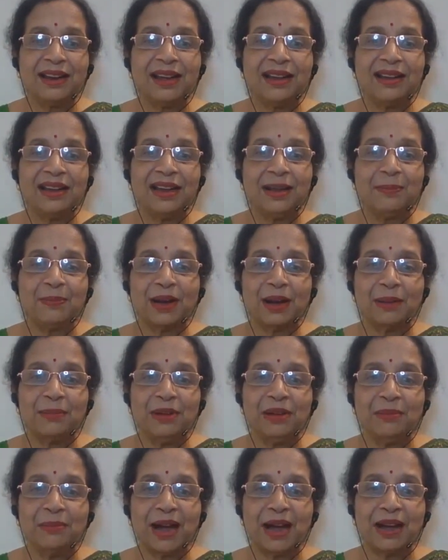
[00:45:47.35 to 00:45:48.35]
I keep
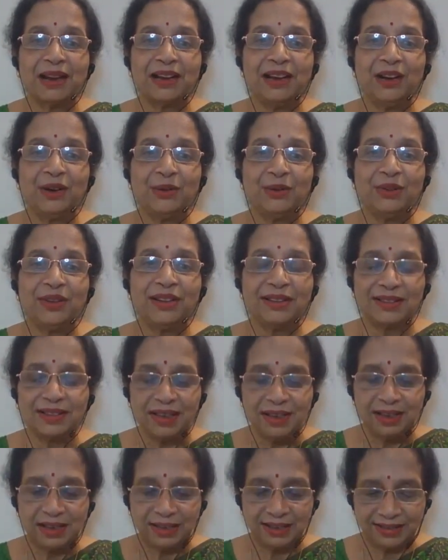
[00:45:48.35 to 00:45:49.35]
coming back into this
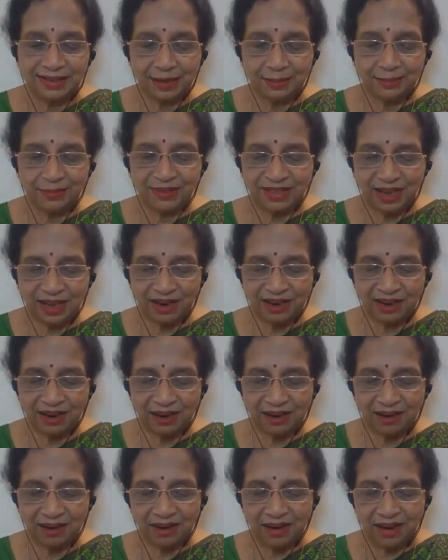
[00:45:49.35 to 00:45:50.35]

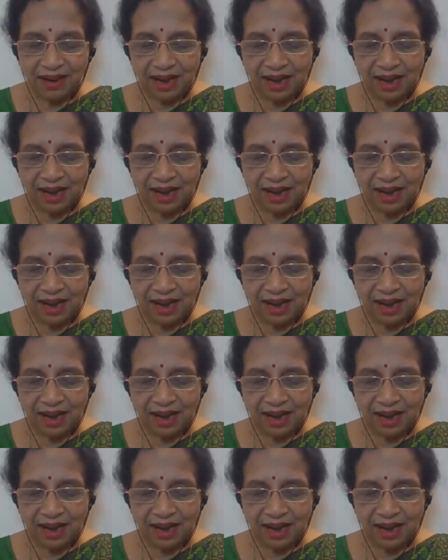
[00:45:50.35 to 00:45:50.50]
samsara.